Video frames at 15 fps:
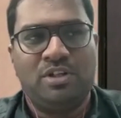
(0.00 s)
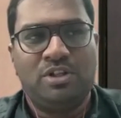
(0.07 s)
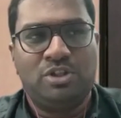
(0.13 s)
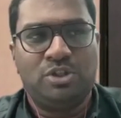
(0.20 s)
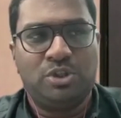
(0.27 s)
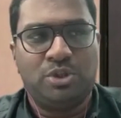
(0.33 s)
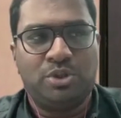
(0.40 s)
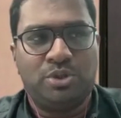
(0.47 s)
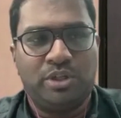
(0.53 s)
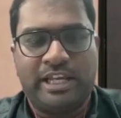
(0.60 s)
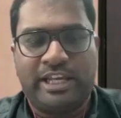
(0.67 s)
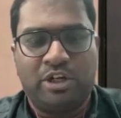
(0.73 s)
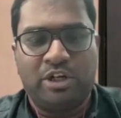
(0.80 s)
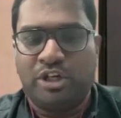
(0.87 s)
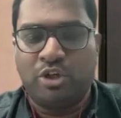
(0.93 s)
So
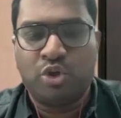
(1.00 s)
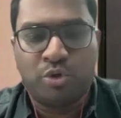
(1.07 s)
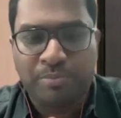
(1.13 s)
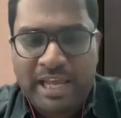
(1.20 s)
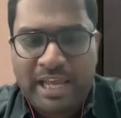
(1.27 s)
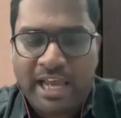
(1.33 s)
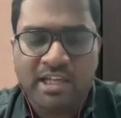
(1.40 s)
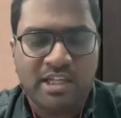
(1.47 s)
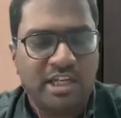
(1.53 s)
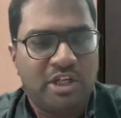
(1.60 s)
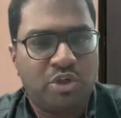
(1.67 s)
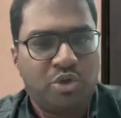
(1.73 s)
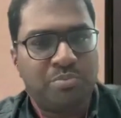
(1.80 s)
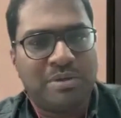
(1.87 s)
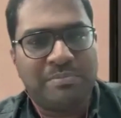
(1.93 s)
it could be angry,
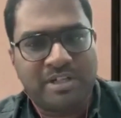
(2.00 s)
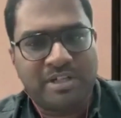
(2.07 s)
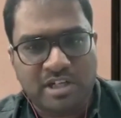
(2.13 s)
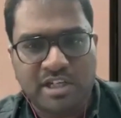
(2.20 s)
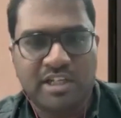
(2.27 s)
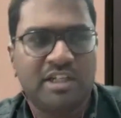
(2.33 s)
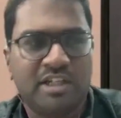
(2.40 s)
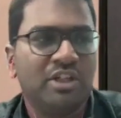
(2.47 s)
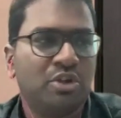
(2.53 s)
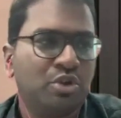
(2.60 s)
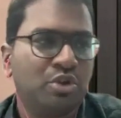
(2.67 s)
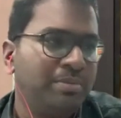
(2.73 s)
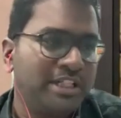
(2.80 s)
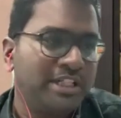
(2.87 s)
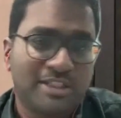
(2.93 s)
it could be betrayal, it
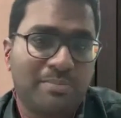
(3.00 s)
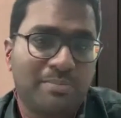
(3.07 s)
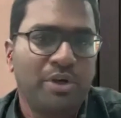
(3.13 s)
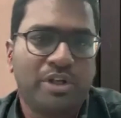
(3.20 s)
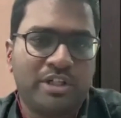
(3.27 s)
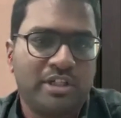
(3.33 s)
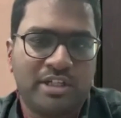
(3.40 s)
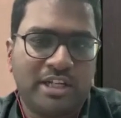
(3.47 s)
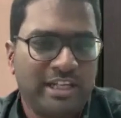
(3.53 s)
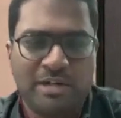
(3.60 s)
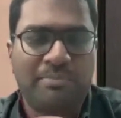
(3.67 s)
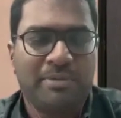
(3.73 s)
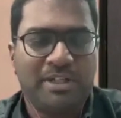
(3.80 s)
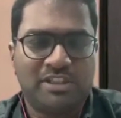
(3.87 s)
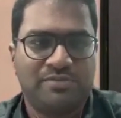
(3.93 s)
could be disappointed,
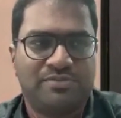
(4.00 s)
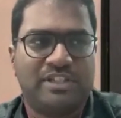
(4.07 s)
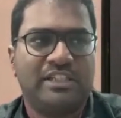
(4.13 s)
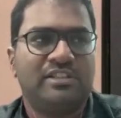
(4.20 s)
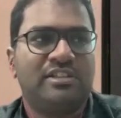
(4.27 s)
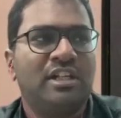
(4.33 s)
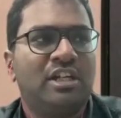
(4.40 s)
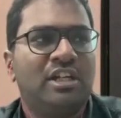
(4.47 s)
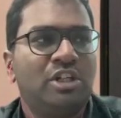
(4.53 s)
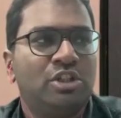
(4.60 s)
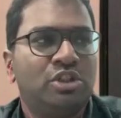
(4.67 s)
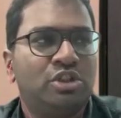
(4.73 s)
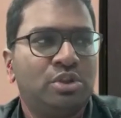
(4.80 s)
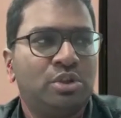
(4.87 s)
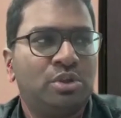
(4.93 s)
a bunch of things.
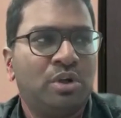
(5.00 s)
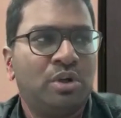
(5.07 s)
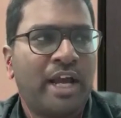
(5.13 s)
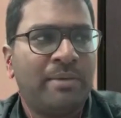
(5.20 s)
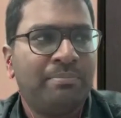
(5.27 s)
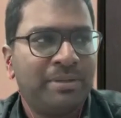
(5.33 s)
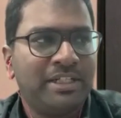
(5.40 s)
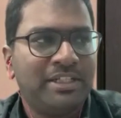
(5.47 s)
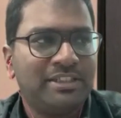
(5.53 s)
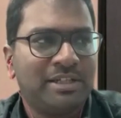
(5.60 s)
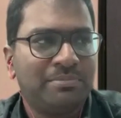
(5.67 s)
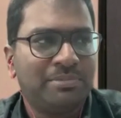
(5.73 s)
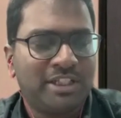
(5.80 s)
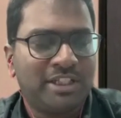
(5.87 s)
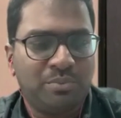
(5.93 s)
So I built
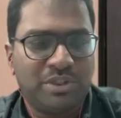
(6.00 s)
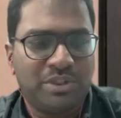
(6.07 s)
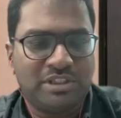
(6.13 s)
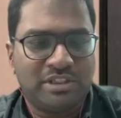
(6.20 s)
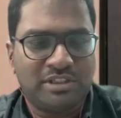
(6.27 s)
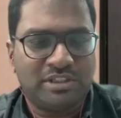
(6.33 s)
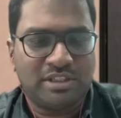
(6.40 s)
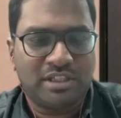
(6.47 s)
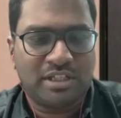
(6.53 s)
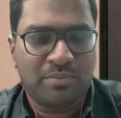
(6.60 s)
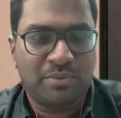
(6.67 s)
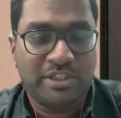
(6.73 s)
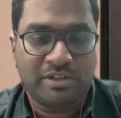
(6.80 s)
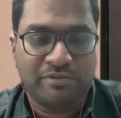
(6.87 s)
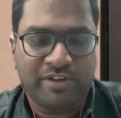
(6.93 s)
something which
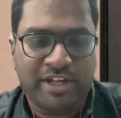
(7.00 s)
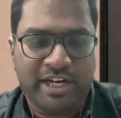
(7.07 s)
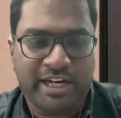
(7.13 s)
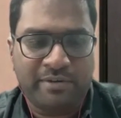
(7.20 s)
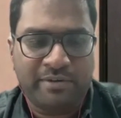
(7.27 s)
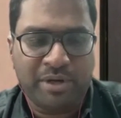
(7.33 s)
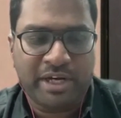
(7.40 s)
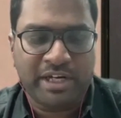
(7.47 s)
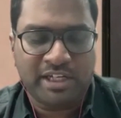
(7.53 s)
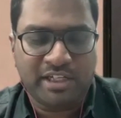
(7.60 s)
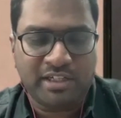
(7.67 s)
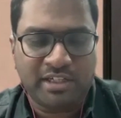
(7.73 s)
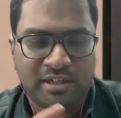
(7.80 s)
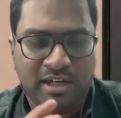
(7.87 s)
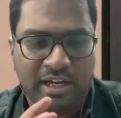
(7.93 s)
where I went
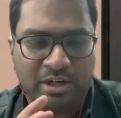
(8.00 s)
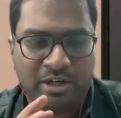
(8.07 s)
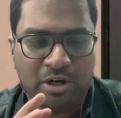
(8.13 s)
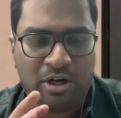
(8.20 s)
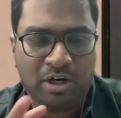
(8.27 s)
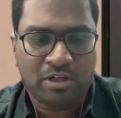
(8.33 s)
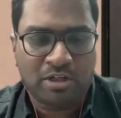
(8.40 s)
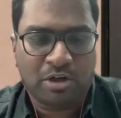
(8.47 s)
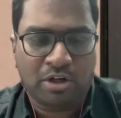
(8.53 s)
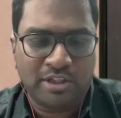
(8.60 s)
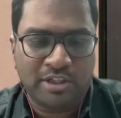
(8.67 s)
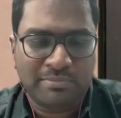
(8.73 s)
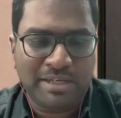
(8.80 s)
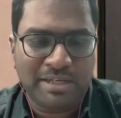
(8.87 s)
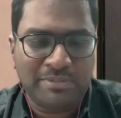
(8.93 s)
in, I got all
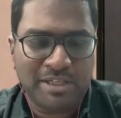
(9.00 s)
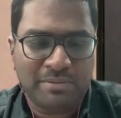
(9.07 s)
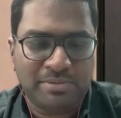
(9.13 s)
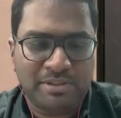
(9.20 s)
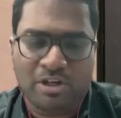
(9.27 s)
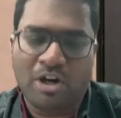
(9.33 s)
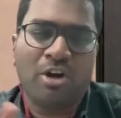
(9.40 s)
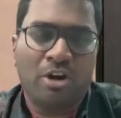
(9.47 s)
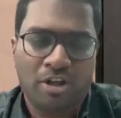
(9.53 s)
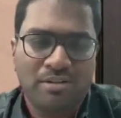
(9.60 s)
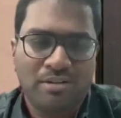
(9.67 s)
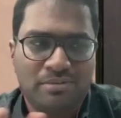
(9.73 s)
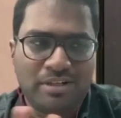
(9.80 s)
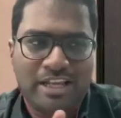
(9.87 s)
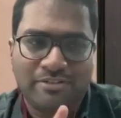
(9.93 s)
the meme templates, not
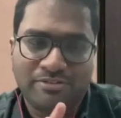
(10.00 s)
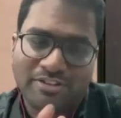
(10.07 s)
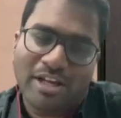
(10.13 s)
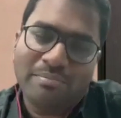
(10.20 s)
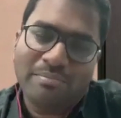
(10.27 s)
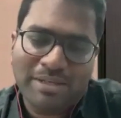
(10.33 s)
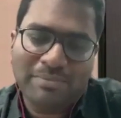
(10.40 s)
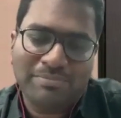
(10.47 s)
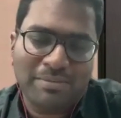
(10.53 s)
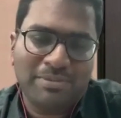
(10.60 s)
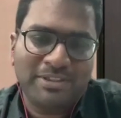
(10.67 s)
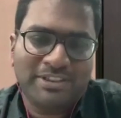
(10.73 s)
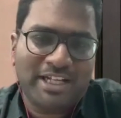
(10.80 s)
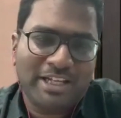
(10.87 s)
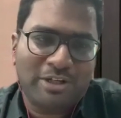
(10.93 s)
all, but some meme
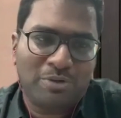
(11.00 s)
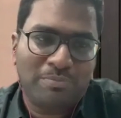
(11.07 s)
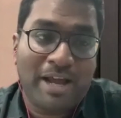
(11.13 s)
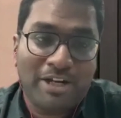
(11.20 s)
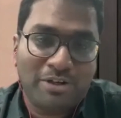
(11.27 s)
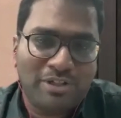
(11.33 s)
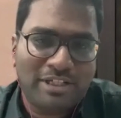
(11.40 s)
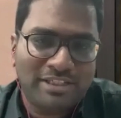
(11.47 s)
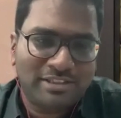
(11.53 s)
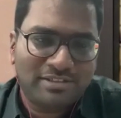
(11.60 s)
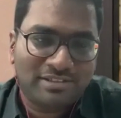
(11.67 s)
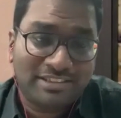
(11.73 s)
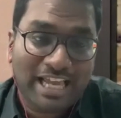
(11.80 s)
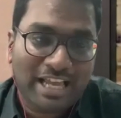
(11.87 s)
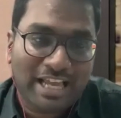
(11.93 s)
templates that I could manually
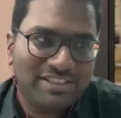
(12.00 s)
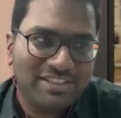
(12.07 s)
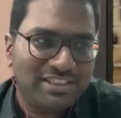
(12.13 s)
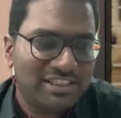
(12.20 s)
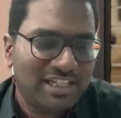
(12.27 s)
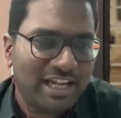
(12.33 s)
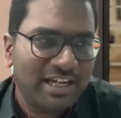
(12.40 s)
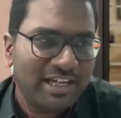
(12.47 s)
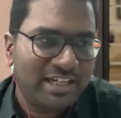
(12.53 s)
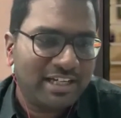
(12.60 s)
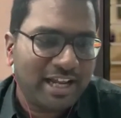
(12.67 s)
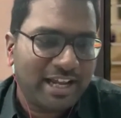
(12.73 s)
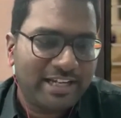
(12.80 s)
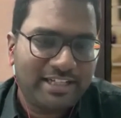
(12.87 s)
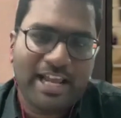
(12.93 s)
scavenge, and
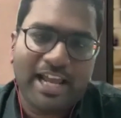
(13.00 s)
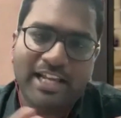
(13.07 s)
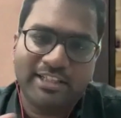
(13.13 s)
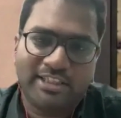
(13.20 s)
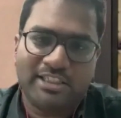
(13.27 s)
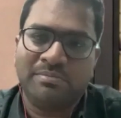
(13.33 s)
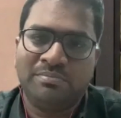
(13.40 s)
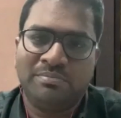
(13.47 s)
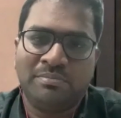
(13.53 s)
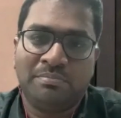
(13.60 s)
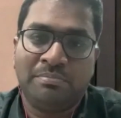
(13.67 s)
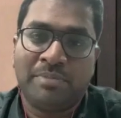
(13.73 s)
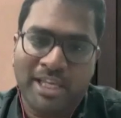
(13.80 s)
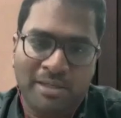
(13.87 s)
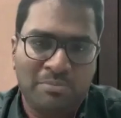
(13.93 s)
I tagged them
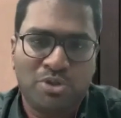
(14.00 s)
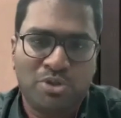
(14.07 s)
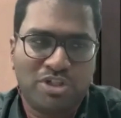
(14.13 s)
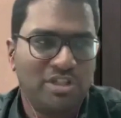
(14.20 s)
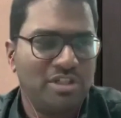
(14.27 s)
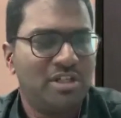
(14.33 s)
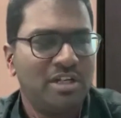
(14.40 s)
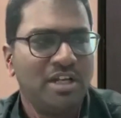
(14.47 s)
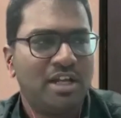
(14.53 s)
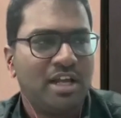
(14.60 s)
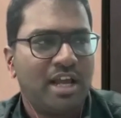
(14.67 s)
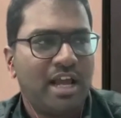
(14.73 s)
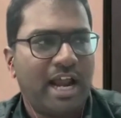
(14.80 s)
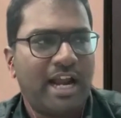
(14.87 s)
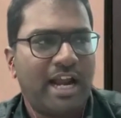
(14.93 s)
by emotion.
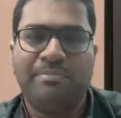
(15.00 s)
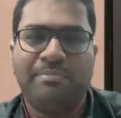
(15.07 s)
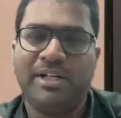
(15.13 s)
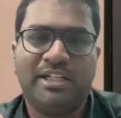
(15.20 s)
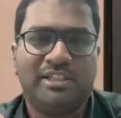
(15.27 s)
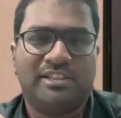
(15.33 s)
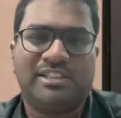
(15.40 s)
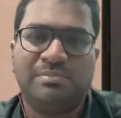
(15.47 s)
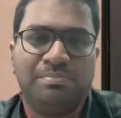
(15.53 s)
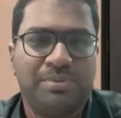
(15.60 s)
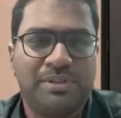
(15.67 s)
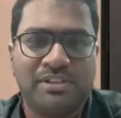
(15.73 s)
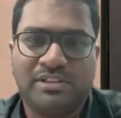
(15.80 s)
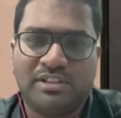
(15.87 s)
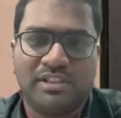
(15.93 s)
And I built a
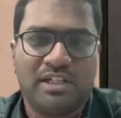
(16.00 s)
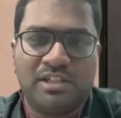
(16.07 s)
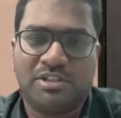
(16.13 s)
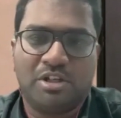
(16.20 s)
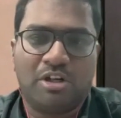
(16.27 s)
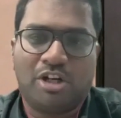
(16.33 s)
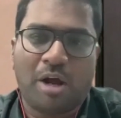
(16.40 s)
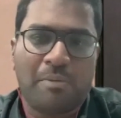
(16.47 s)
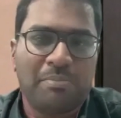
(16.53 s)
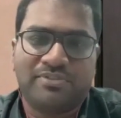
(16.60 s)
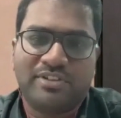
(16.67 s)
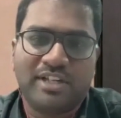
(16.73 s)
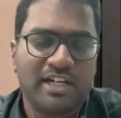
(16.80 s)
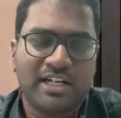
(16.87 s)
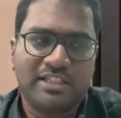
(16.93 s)
simple search on top of
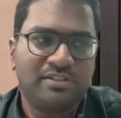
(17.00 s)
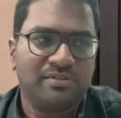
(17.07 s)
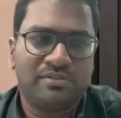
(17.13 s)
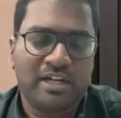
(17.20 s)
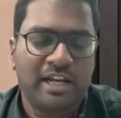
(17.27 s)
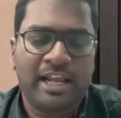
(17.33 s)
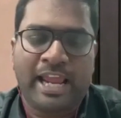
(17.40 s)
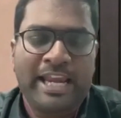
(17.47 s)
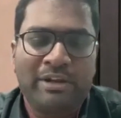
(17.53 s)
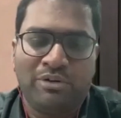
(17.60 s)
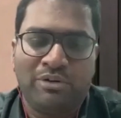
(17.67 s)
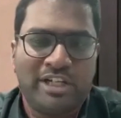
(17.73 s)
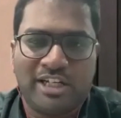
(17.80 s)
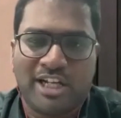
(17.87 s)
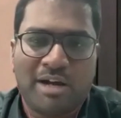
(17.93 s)
that, and
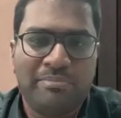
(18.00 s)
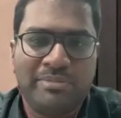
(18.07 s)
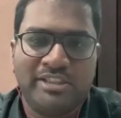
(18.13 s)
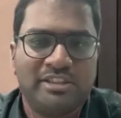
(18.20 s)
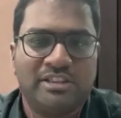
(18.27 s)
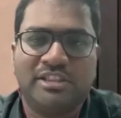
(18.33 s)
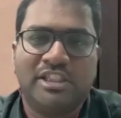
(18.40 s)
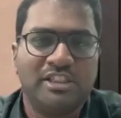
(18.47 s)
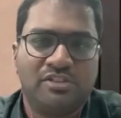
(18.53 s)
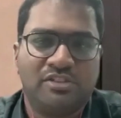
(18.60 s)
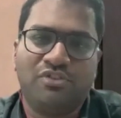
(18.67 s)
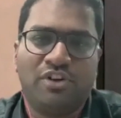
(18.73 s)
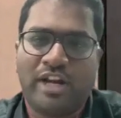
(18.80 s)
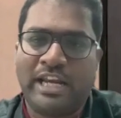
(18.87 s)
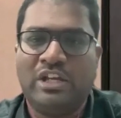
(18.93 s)
anyone can come and search
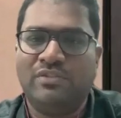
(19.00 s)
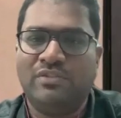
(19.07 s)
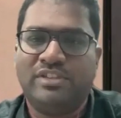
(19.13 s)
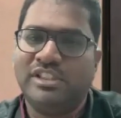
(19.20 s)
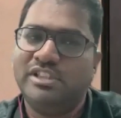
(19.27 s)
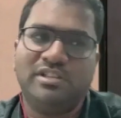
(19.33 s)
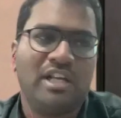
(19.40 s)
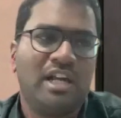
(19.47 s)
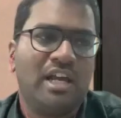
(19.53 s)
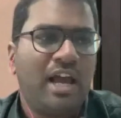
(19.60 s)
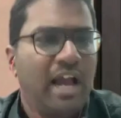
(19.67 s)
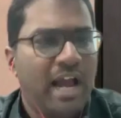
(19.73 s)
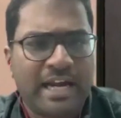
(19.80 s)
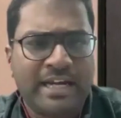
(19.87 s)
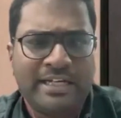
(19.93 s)
for any of this,
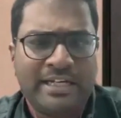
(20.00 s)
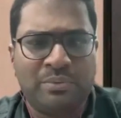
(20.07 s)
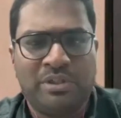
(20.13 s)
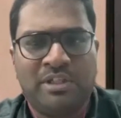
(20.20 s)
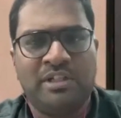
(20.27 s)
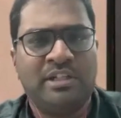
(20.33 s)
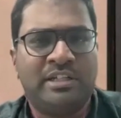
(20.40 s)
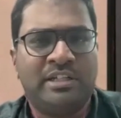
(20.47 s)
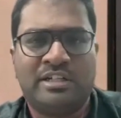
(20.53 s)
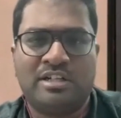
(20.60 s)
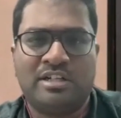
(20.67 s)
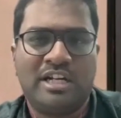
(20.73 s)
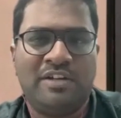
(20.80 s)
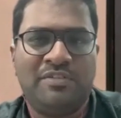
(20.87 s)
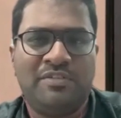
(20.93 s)
and it will
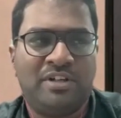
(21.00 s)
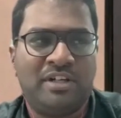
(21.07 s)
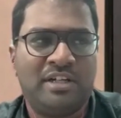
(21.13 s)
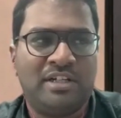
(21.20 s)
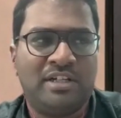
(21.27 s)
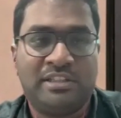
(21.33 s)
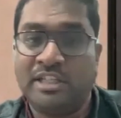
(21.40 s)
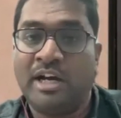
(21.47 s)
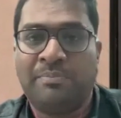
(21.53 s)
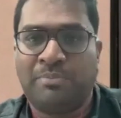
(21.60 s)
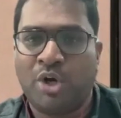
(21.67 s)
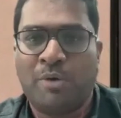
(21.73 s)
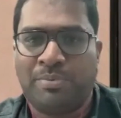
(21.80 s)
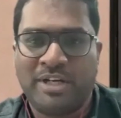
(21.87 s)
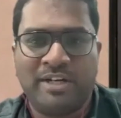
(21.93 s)
retrieve the
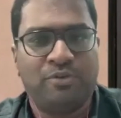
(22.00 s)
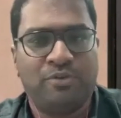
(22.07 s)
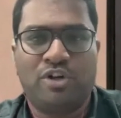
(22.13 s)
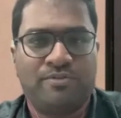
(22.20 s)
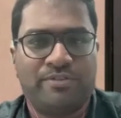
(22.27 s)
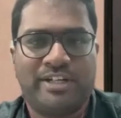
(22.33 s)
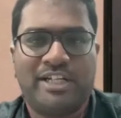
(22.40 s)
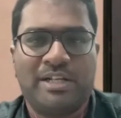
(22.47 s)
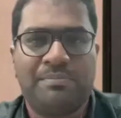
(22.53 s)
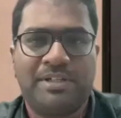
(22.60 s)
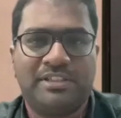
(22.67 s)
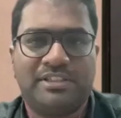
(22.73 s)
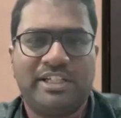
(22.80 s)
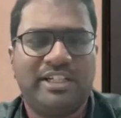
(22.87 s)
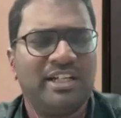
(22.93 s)
appropriate 4 or 5
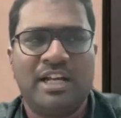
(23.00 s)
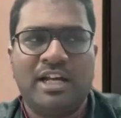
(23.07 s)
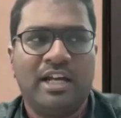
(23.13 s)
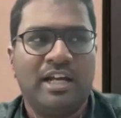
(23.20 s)
templates, right?